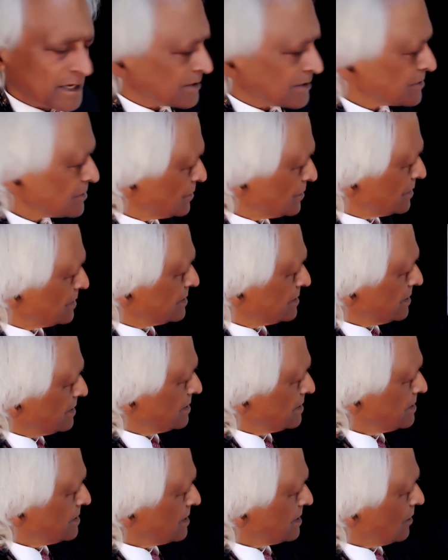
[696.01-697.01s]
So
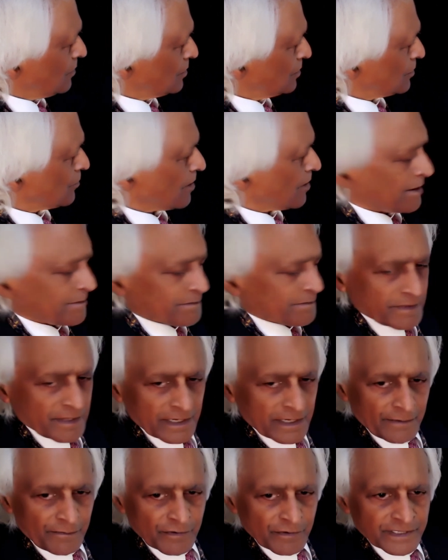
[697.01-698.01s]
in the hologram that
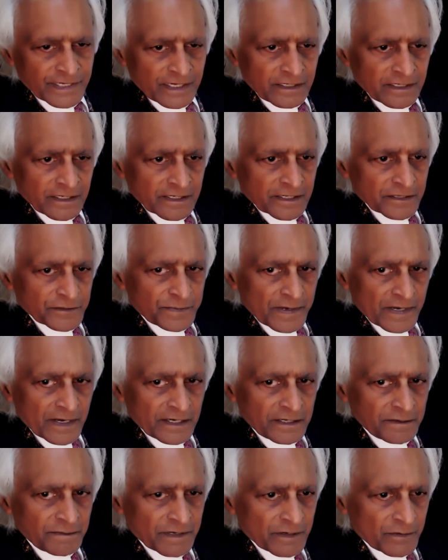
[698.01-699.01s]
I presented is
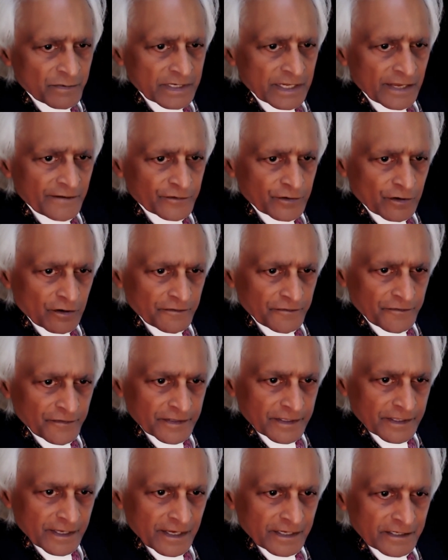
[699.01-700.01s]
behind me. We left off
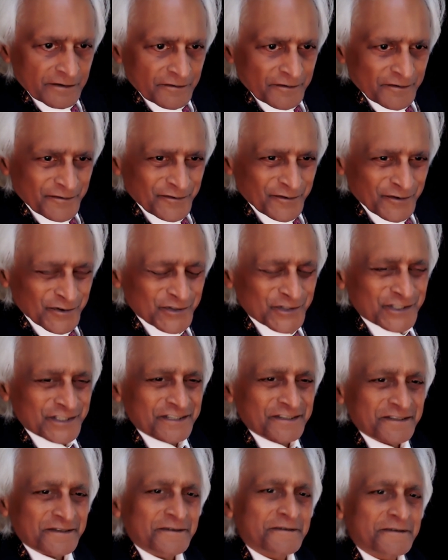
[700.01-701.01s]
at the end of the first